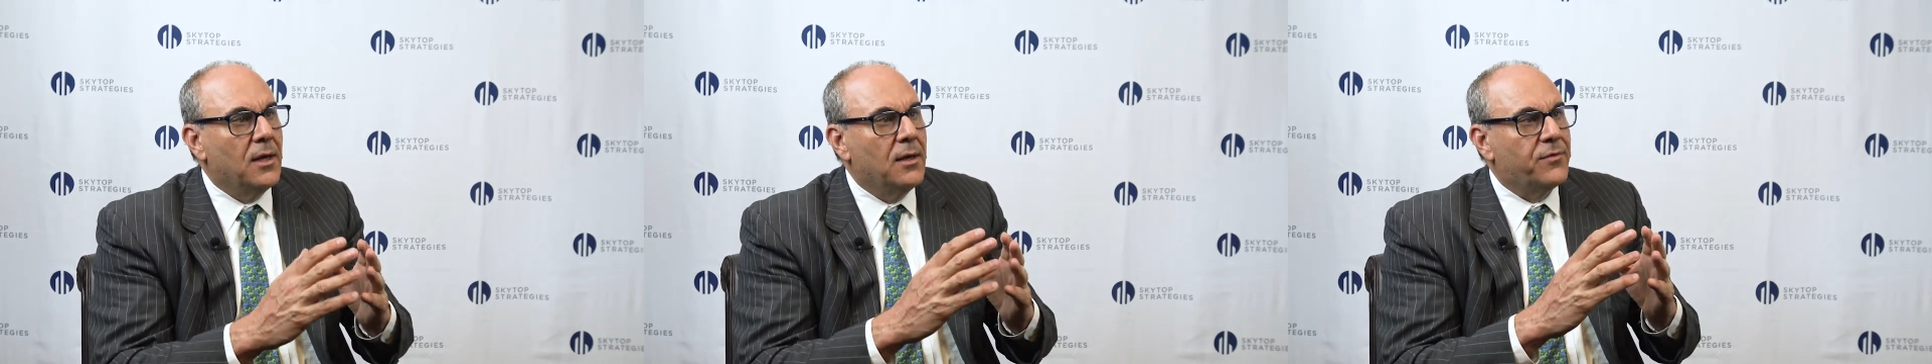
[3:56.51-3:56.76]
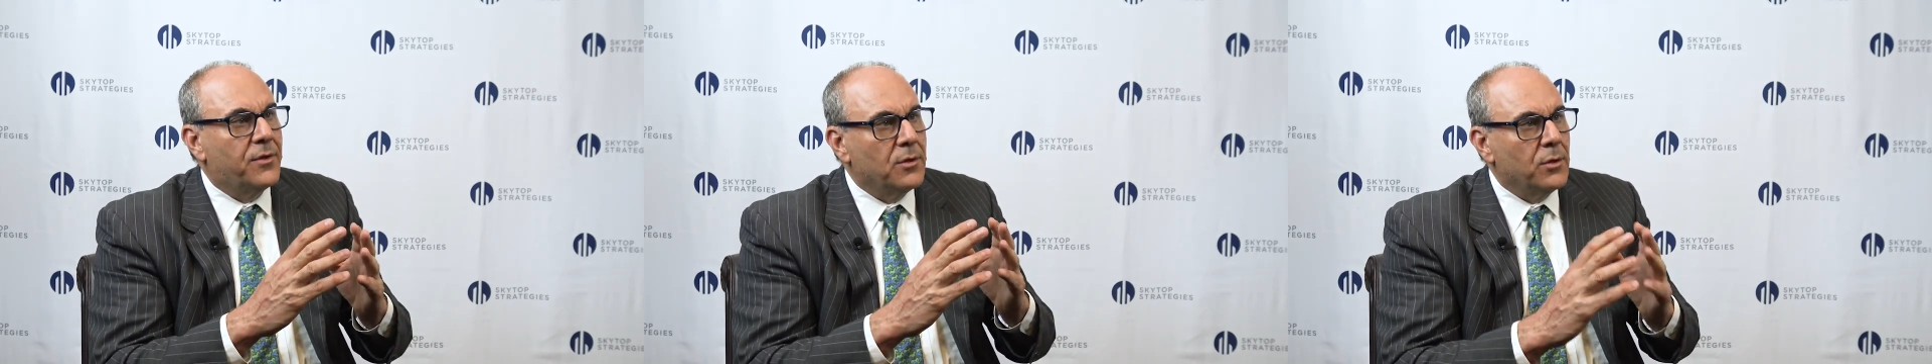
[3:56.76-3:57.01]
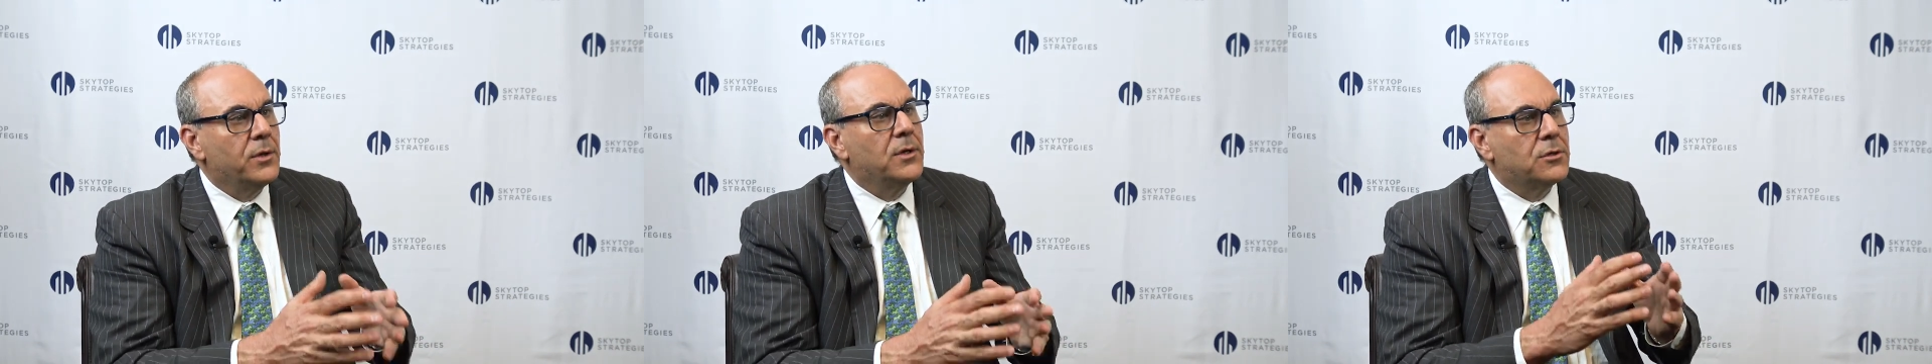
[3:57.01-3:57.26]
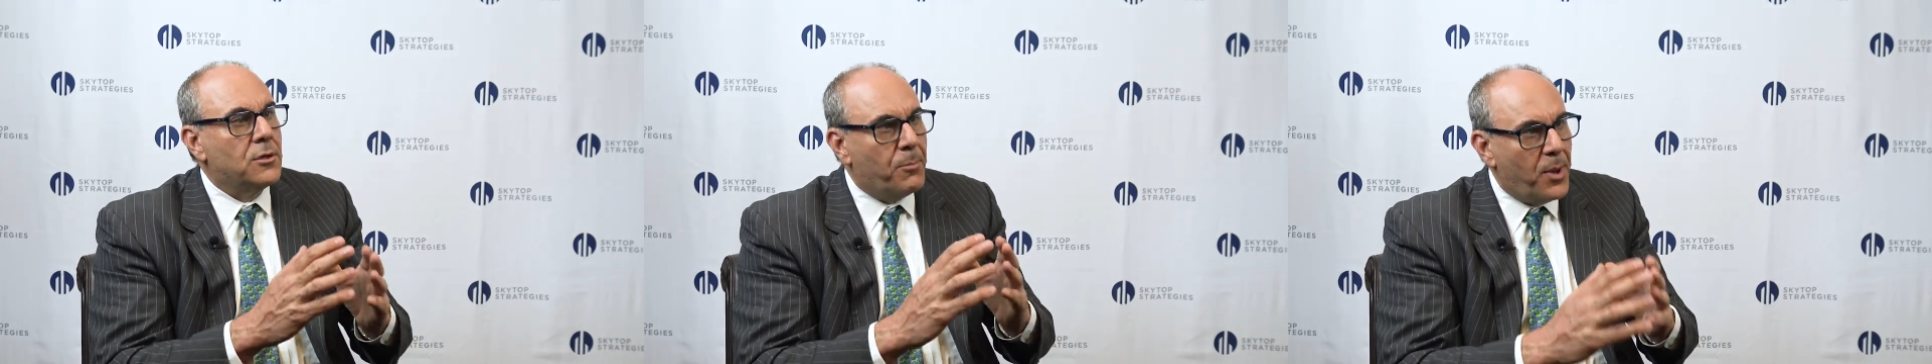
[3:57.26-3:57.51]
If the
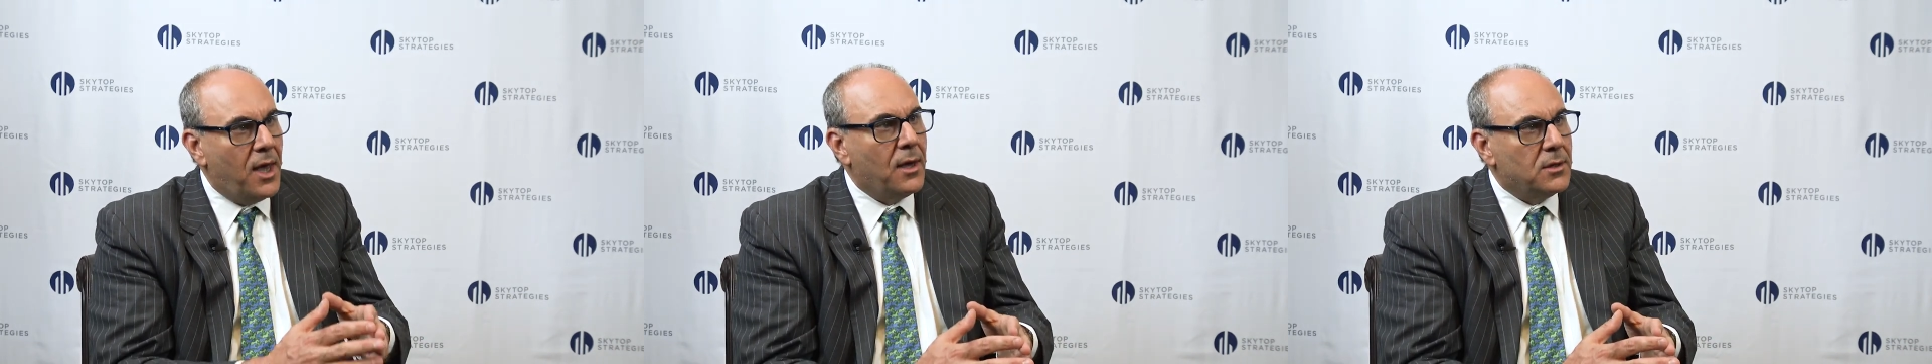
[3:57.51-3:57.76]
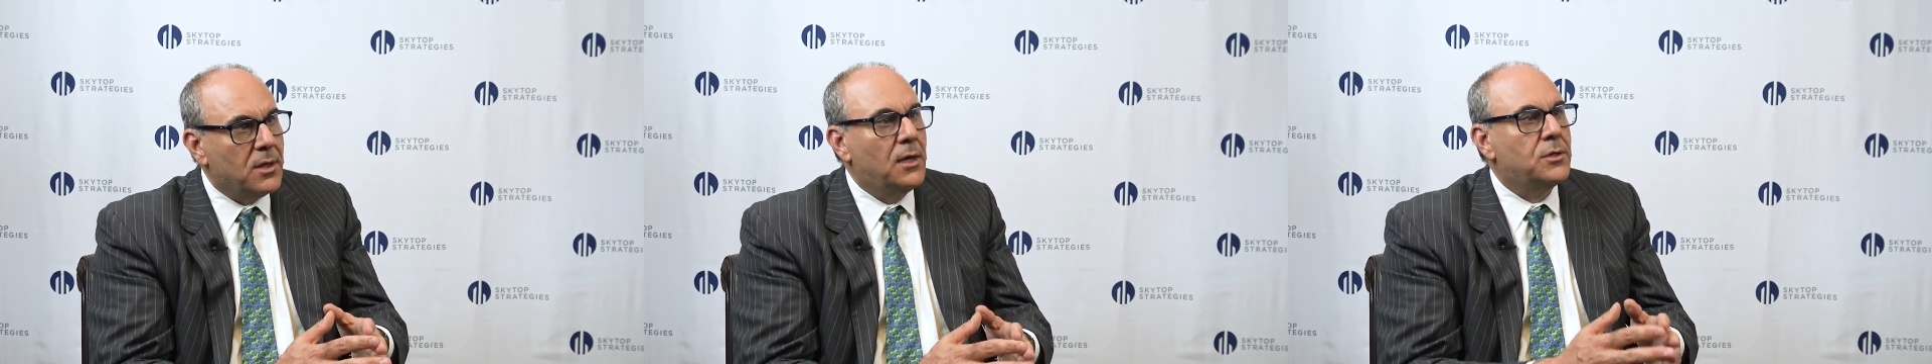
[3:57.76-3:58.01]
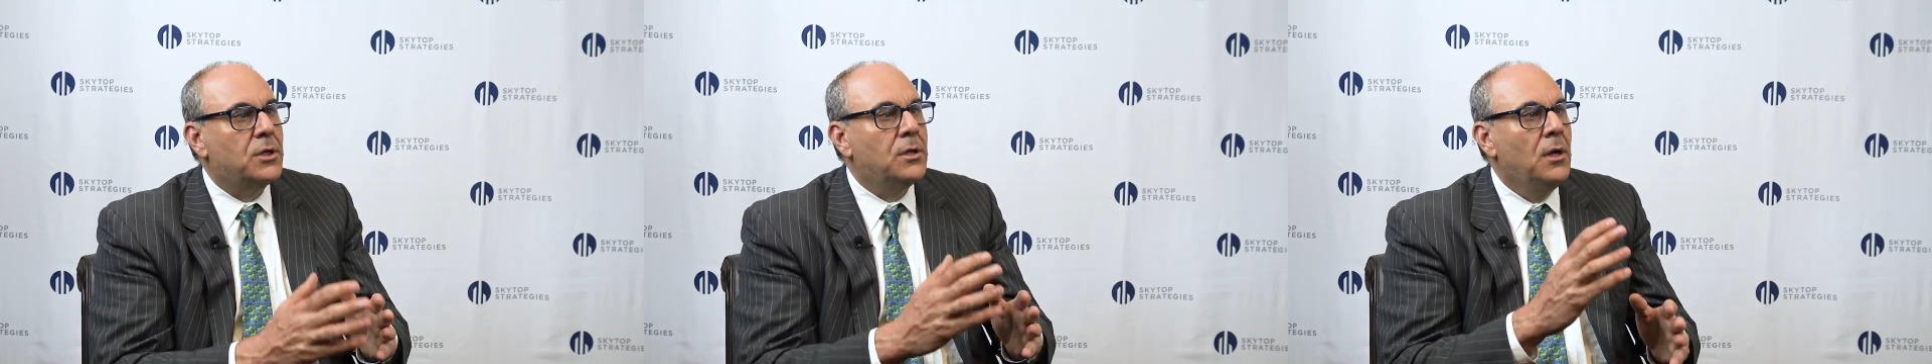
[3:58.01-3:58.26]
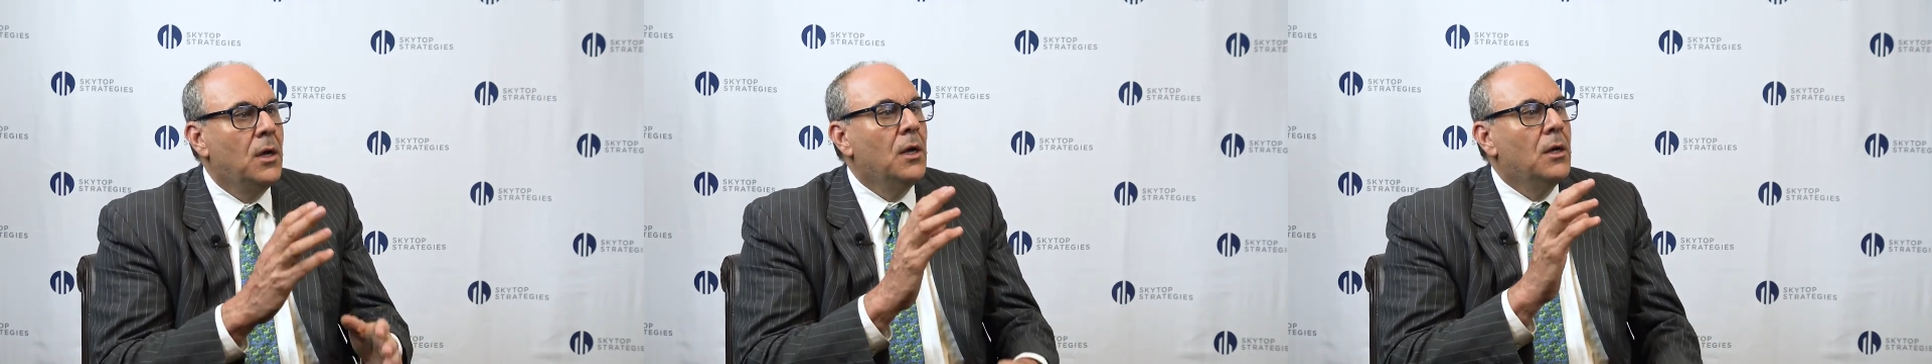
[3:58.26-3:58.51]
lawyers are paying
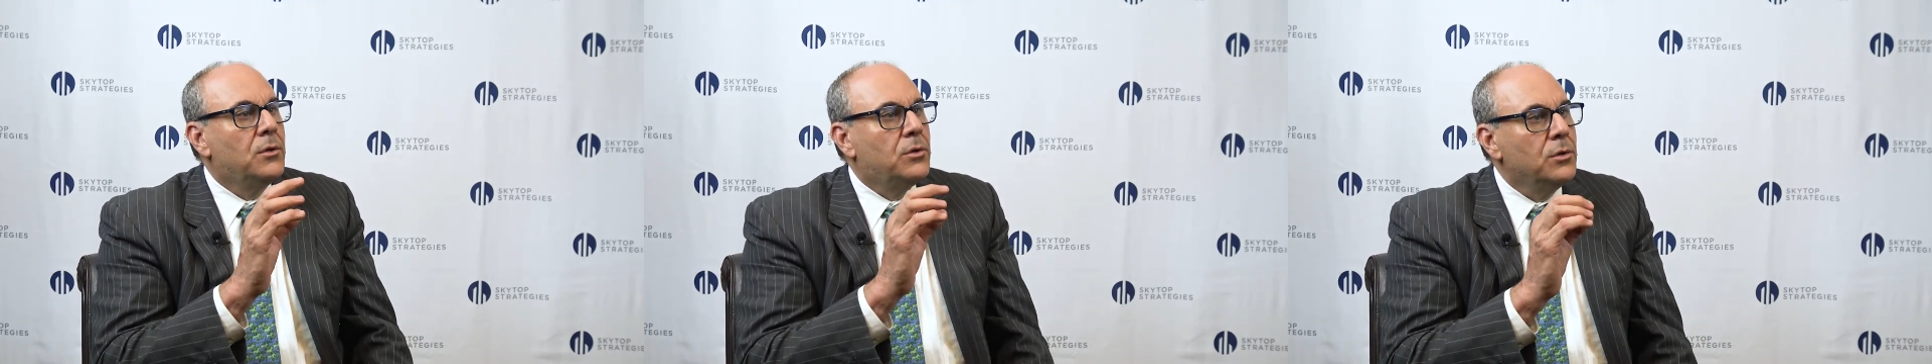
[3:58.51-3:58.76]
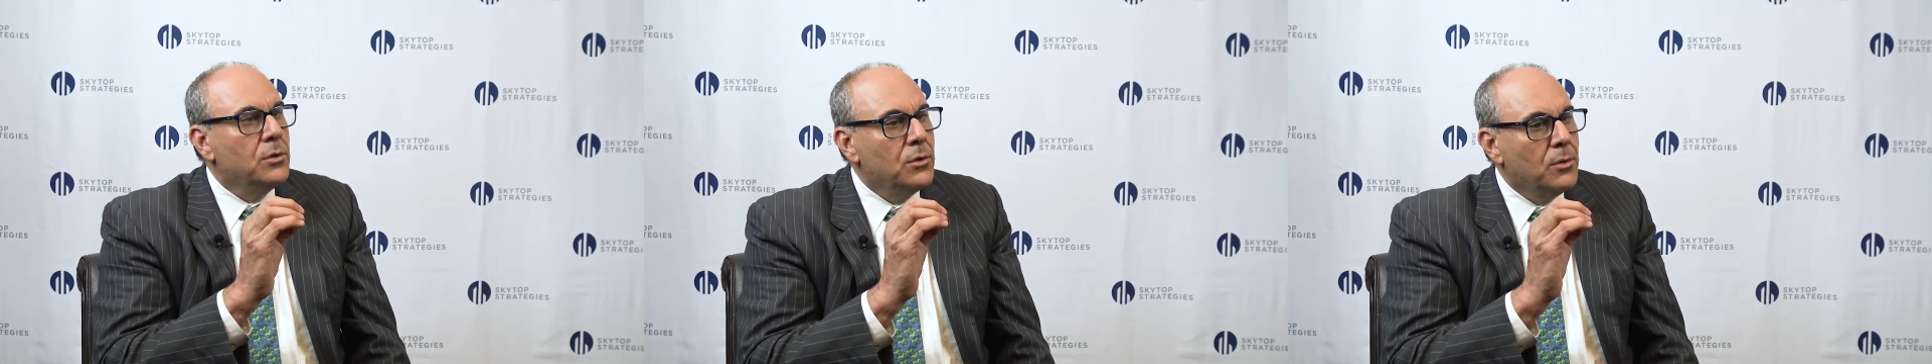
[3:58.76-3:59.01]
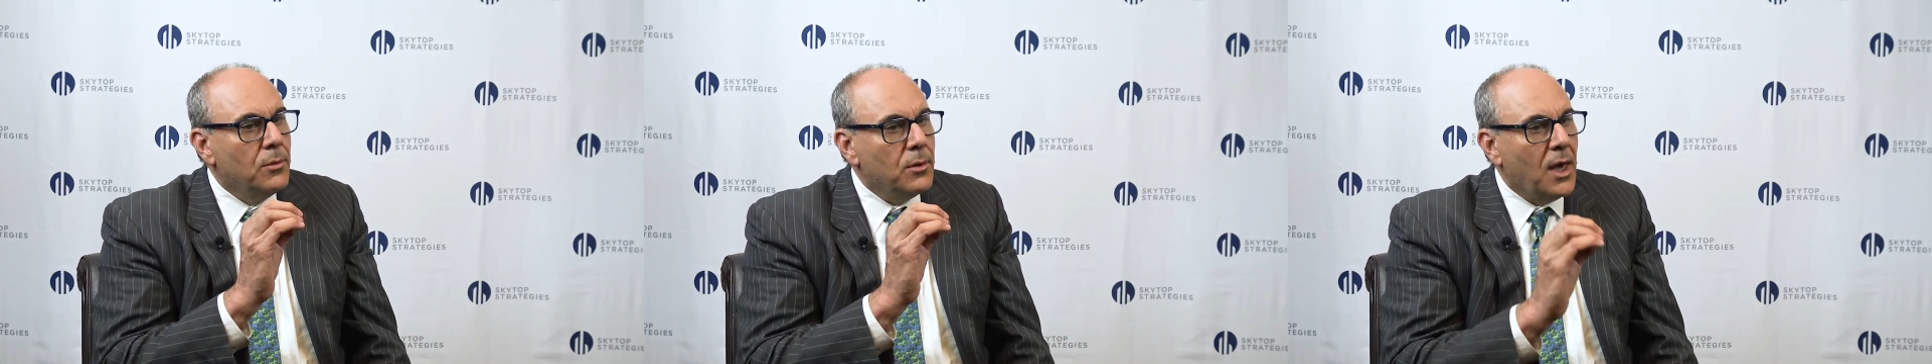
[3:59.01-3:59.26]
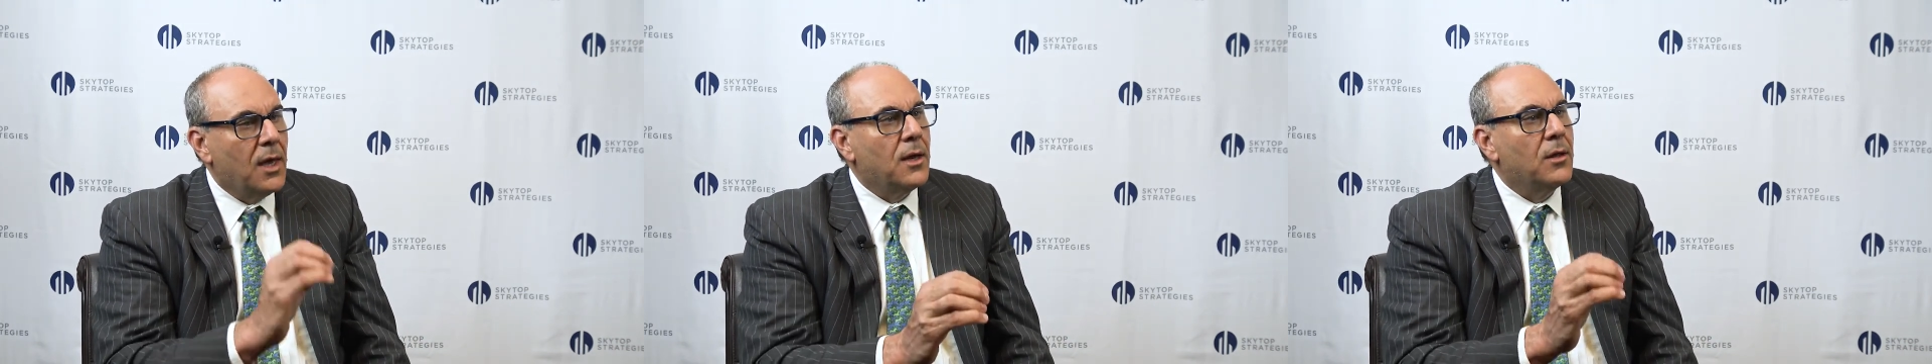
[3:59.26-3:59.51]
attention to
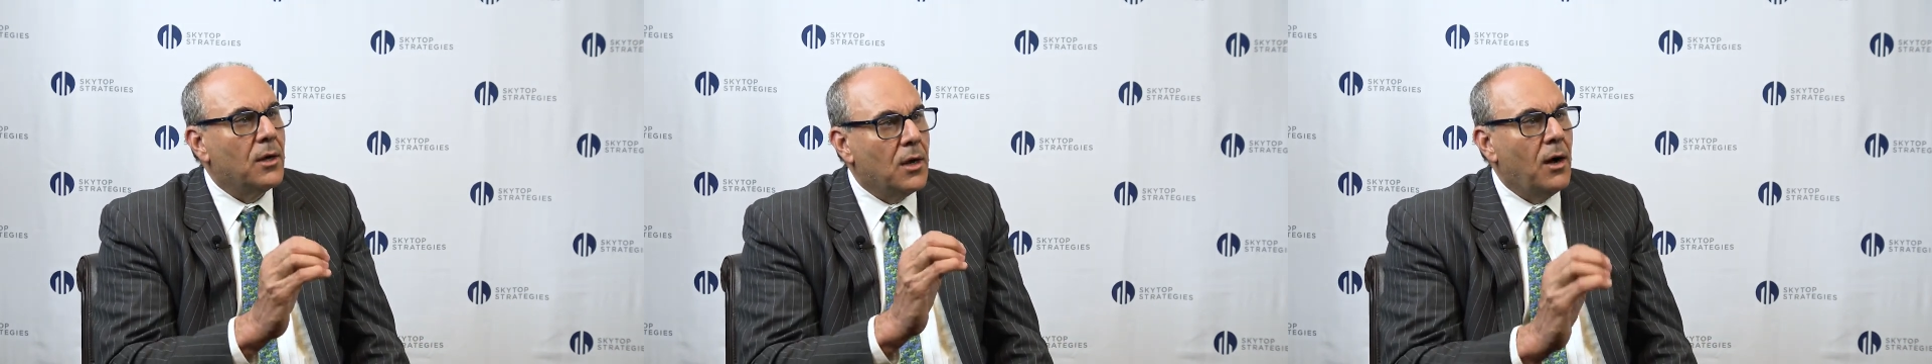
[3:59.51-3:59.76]
getting the